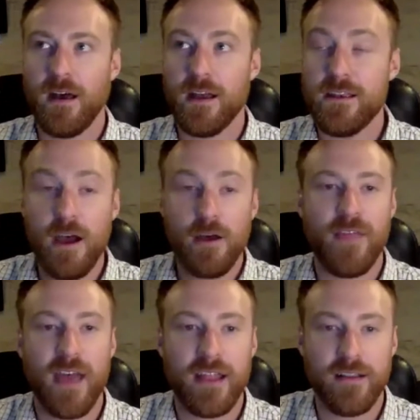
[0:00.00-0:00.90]
enough
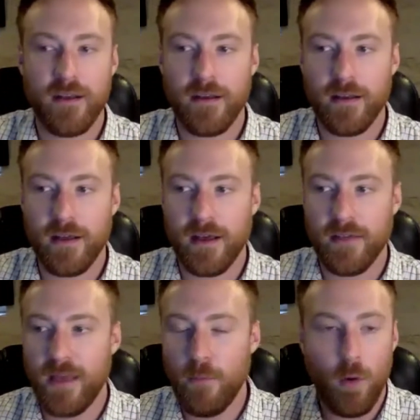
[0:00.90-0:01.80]
that
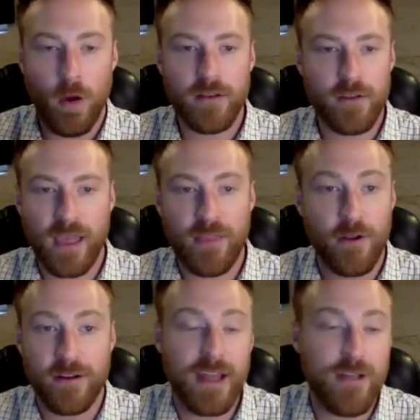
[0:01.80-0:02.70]
that one, you get
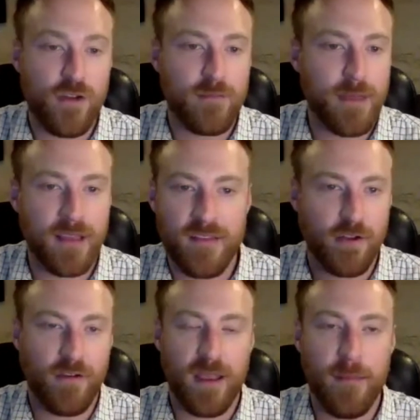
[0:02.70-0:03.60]
their attention because it's a
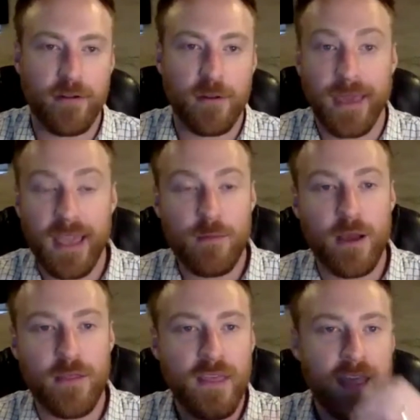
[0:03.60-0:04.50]
great mailer to begin
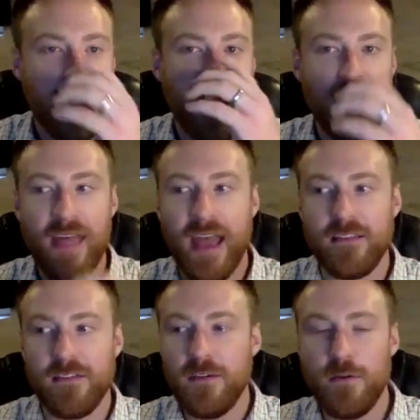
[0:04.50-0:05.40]
with, and
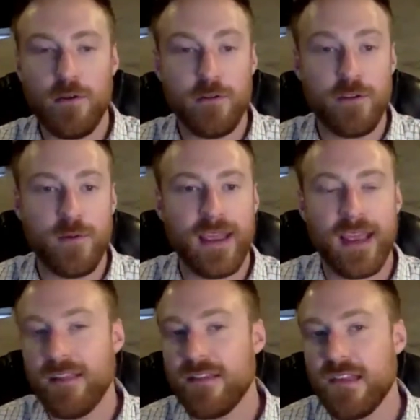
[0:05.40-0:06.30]
that two, you're doing it
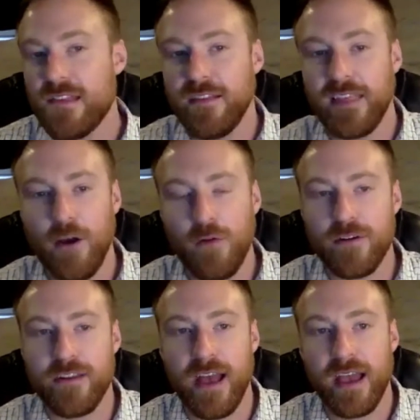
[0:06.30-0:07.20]
consistently over
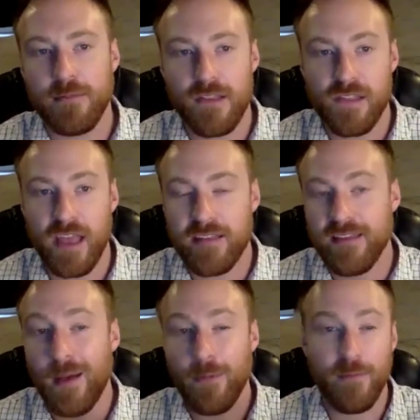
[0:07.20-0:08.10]
time to stay
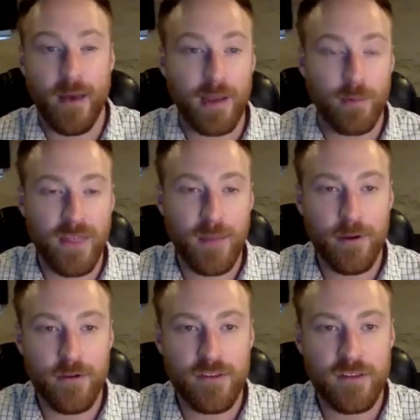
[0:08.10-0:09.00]
top of mind with that
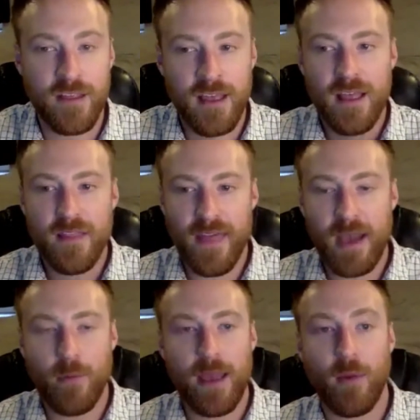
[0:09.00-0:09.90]
person.
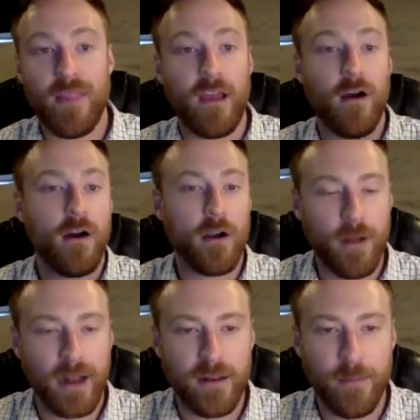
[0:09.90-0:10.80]
That way, when they are
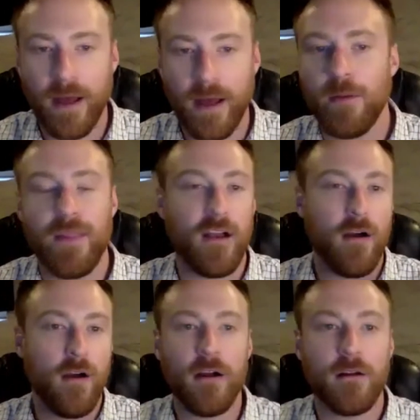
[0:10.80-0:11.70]
ready to buy, when they
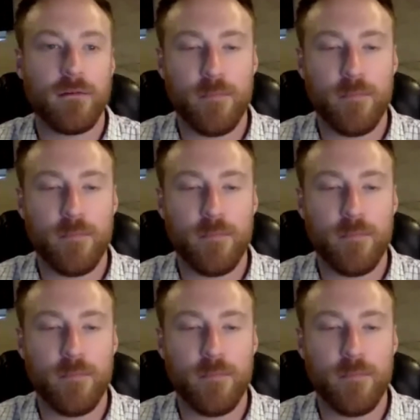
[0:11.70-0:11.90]
are